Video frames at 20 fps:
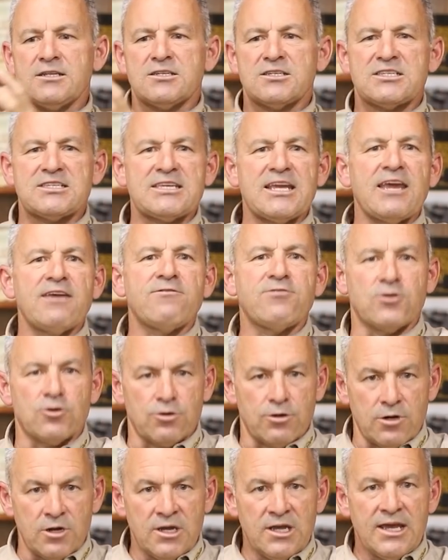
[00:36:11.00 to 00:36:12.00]

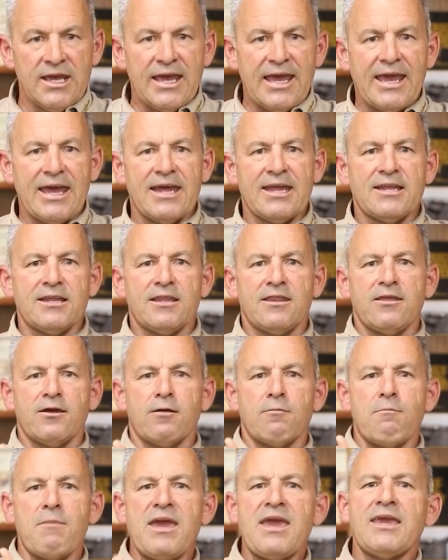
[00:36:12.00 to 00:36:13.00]
savior, and
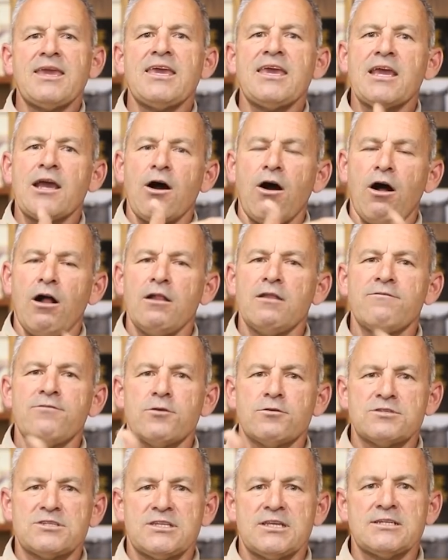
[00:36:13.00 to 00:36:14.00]
they're making all of
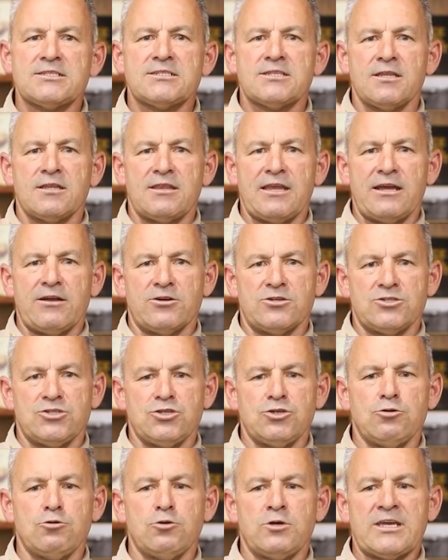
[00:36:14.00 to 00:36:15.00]
those things that they are
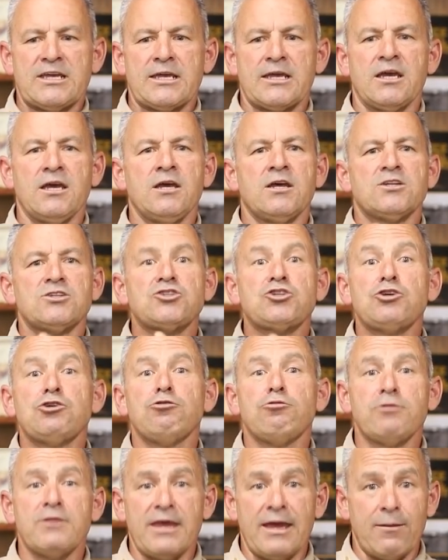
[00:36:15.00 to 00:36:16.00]
doing
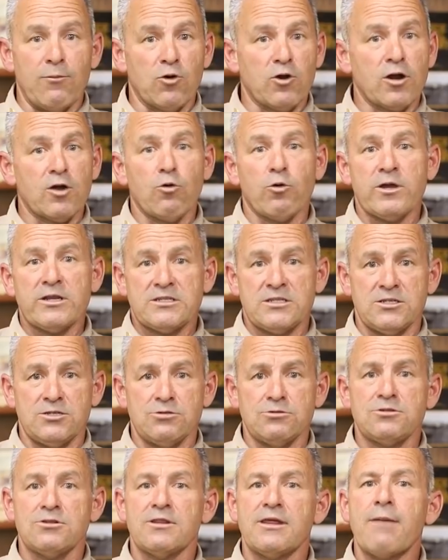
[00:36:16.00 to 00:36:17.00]
to them or going to
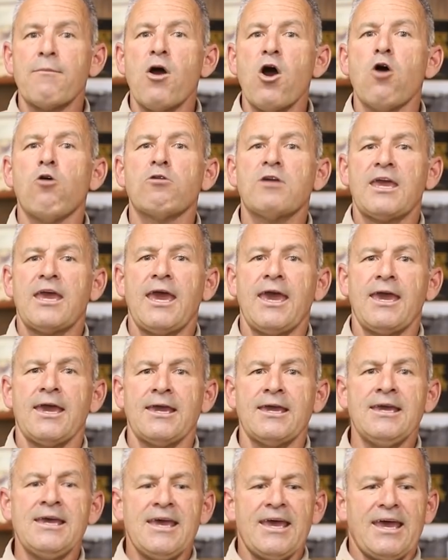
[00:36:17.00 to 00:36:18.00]
do to them
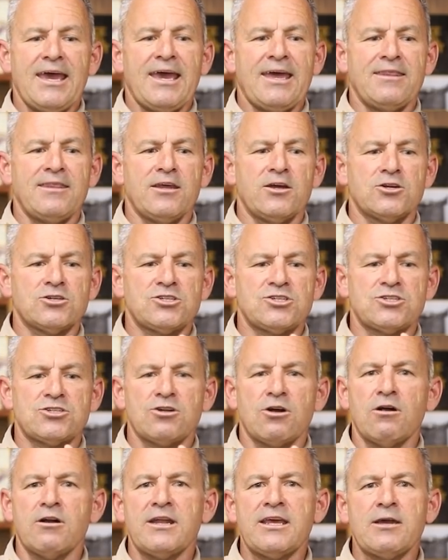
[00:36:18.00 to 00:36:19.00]
okay. And they're
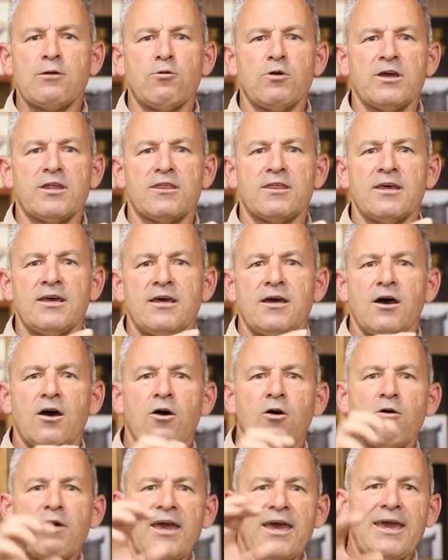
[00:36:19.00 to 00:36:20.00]
starting with,
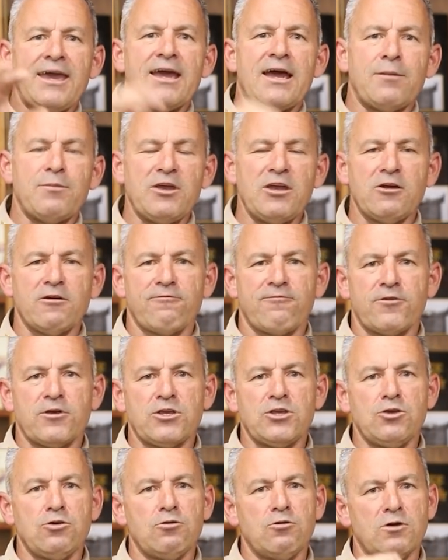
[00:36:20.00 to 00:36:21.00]
oh, hey, I'm here for
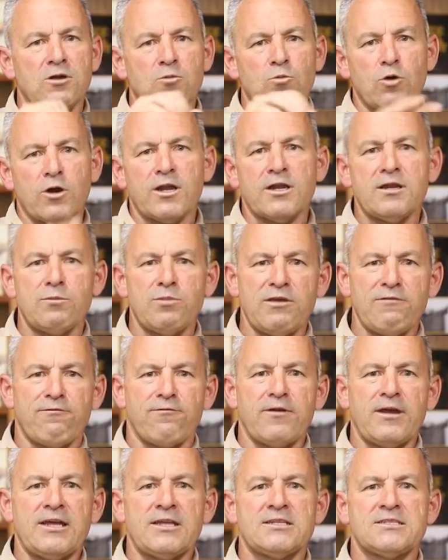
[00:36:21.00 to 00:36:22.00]
you, and we're going to be
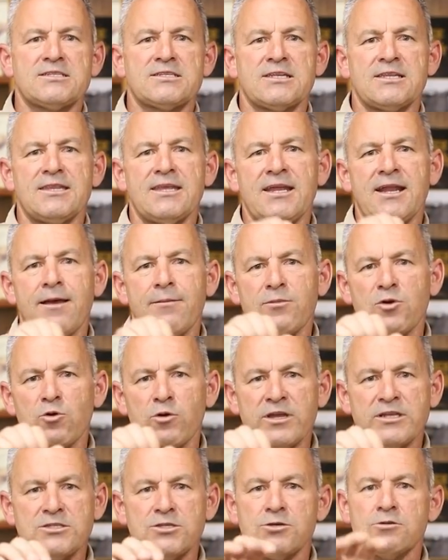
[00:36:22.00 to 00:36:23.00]
friends, and then I'm
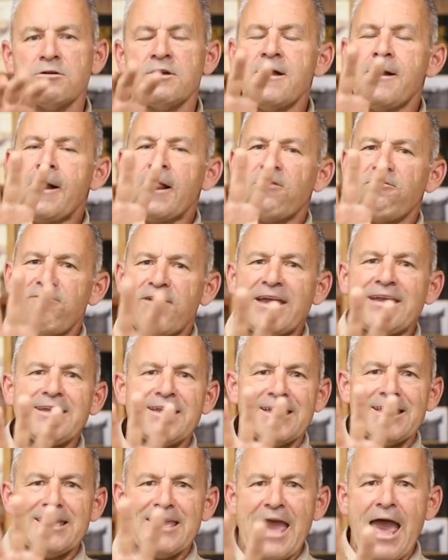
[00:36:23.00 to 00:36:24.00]
going to find
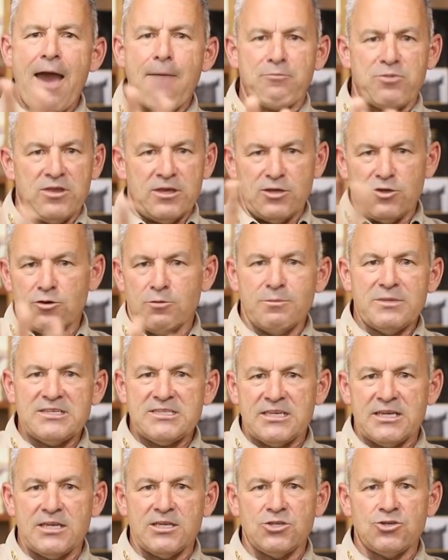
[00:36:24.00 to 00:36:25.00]
a gap that you're
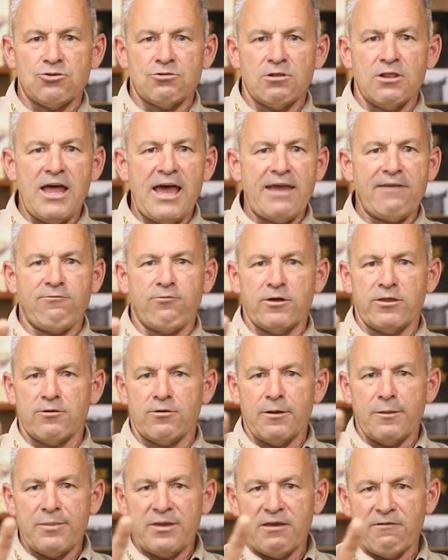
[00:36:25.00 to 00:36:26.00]
missing in your life,
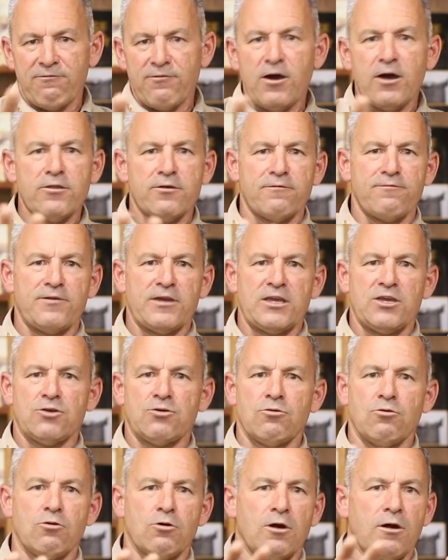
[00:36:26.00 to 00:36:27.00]
whether it be a father
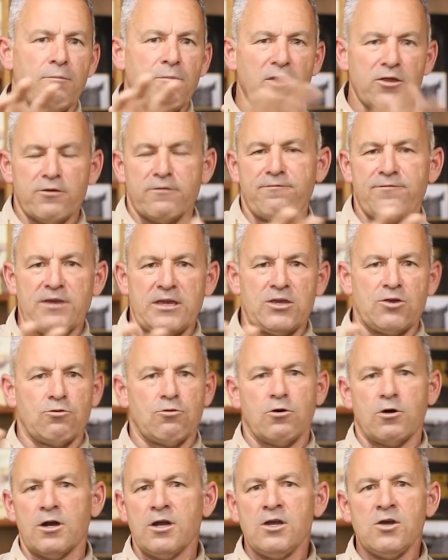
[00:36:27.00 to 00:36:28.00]
figure or a mother figure
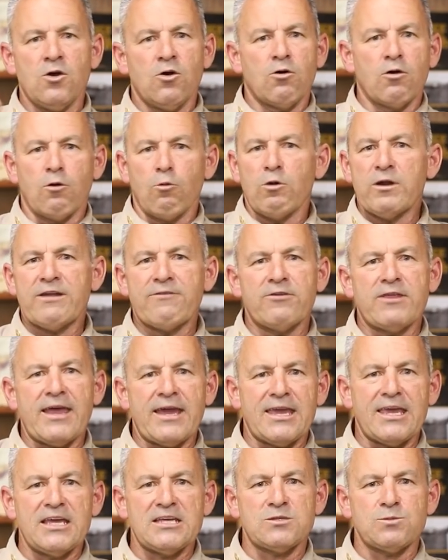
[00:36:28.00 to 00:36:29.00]
or whatever
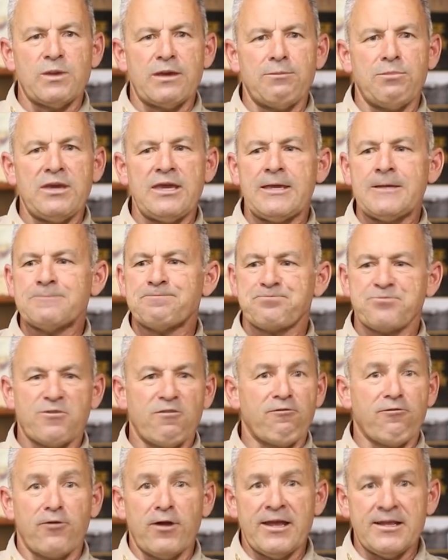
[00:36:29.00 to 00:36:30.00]
that case may be.
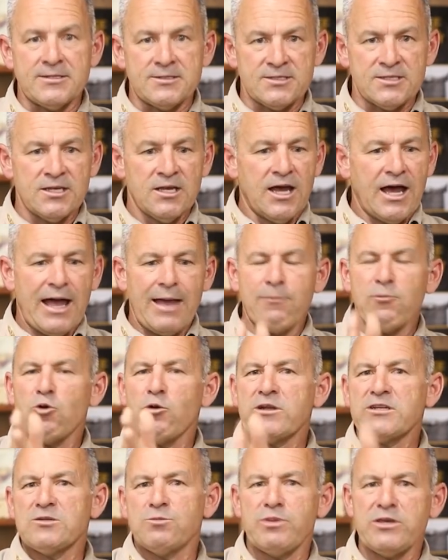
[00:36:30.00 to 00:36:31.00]
Friends, I'm
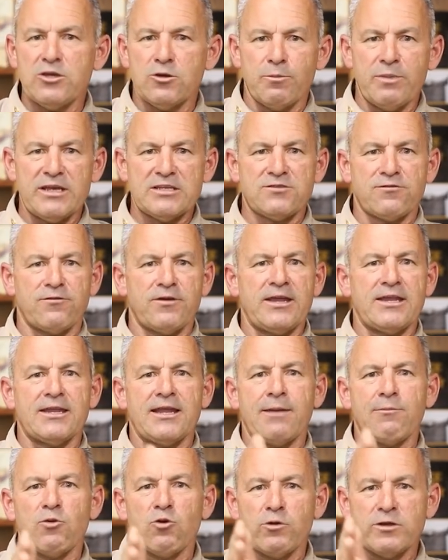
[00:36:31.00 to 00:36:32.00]
going to be your best
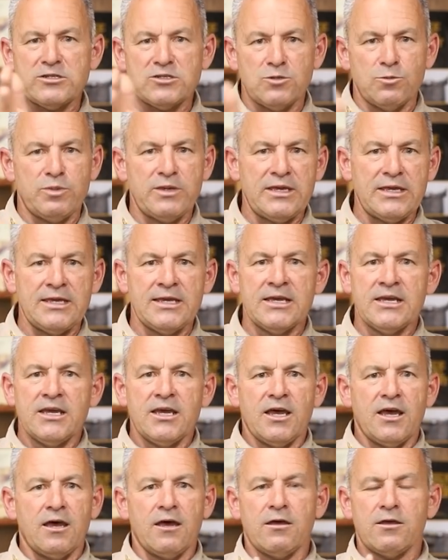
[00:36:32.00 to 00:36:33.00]
friend. I'm going to be,
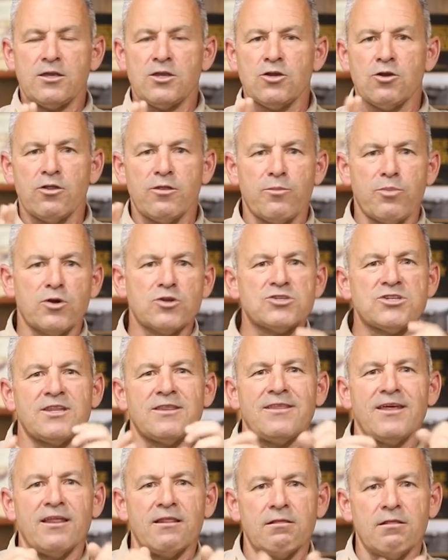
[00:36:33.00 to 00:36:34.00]
the
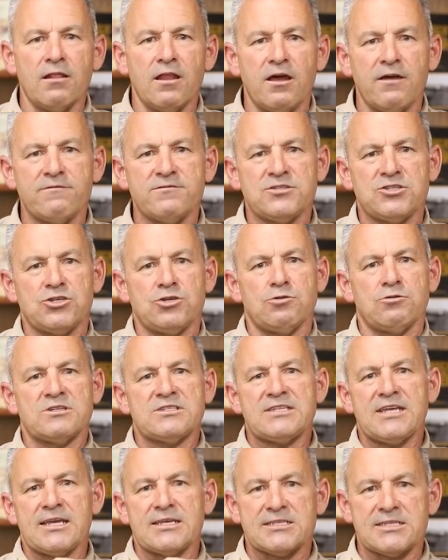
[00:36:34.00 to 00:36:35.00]
person that loves you
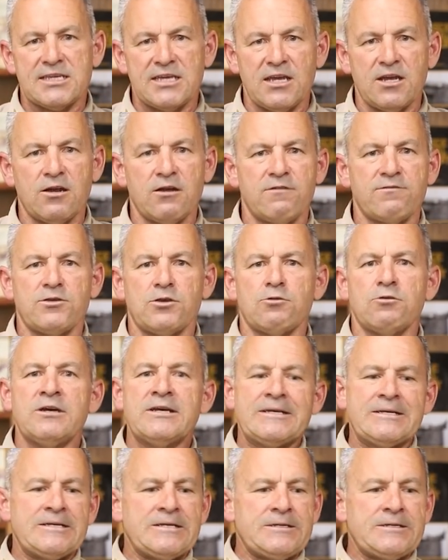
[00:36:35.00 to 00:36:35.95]
and takes care of you.